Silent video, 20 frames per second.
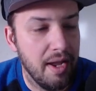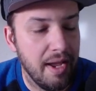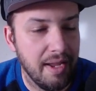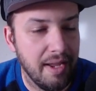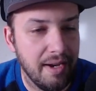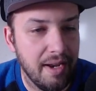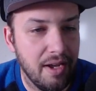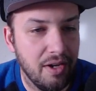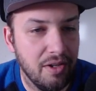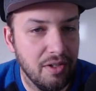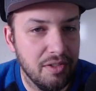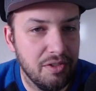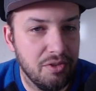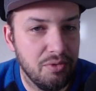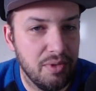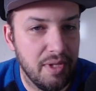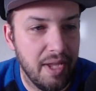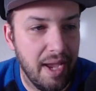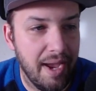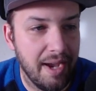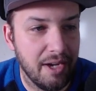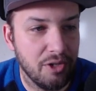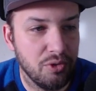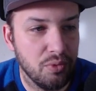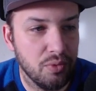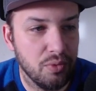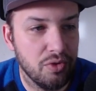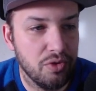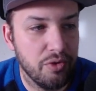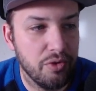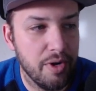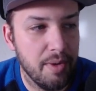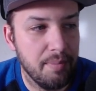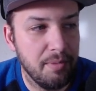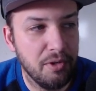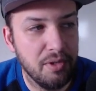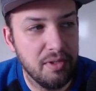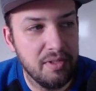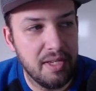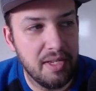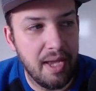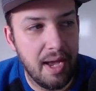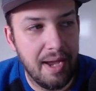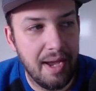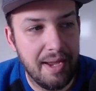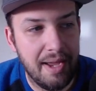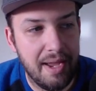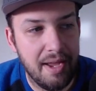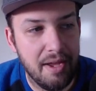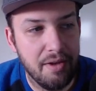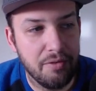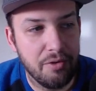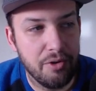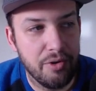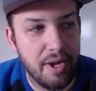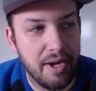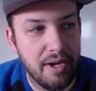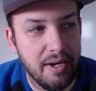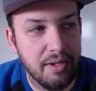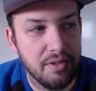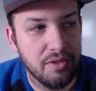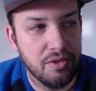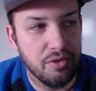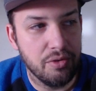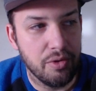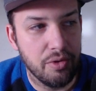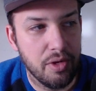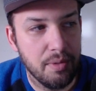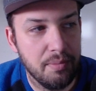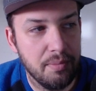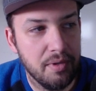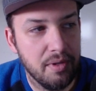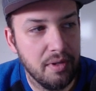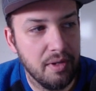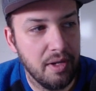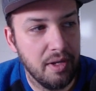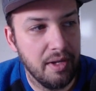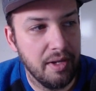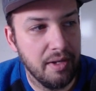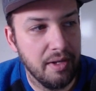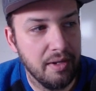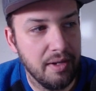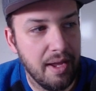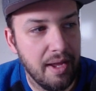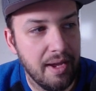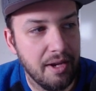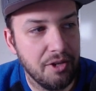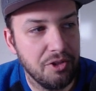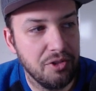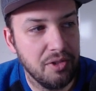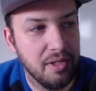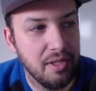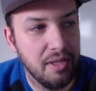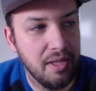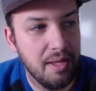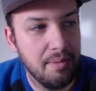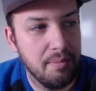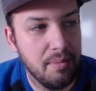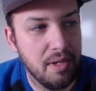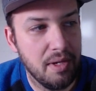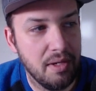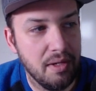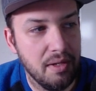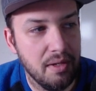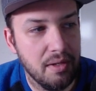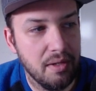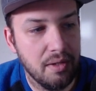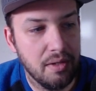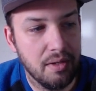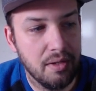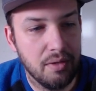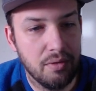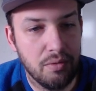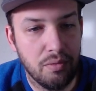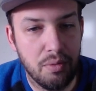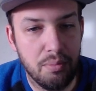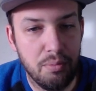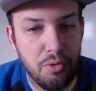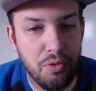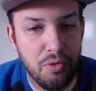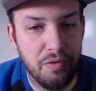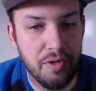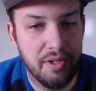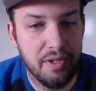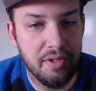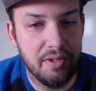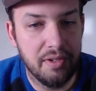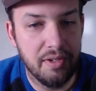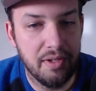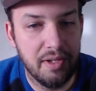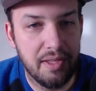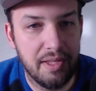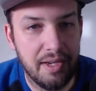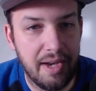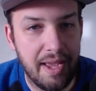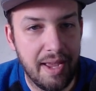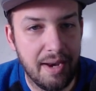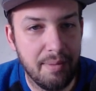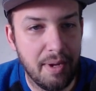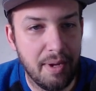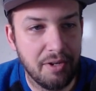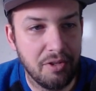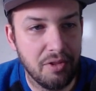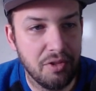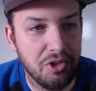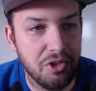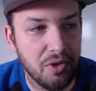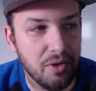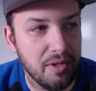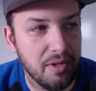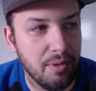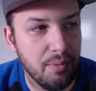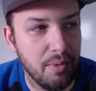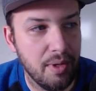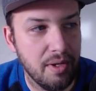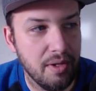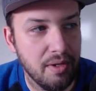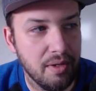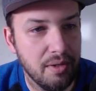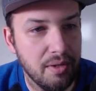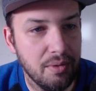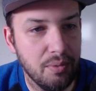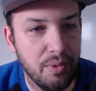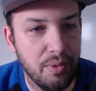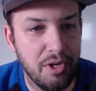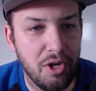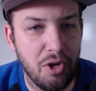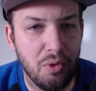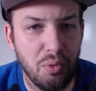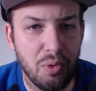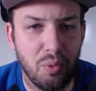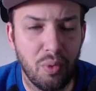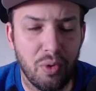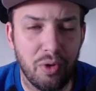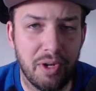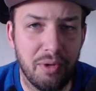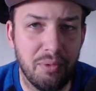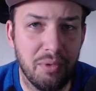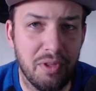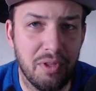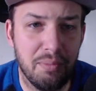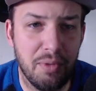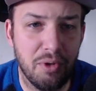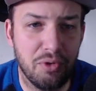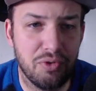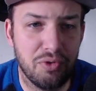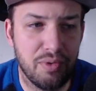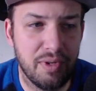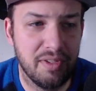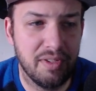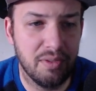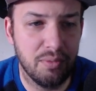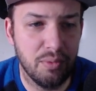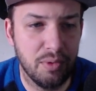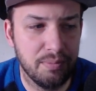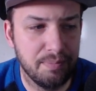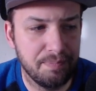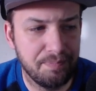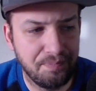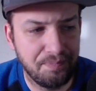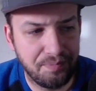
And onto the actual script, you can see I have created a script. And actually, let me remove it and then add it back to the chart. That way we know we're working with the most recent one.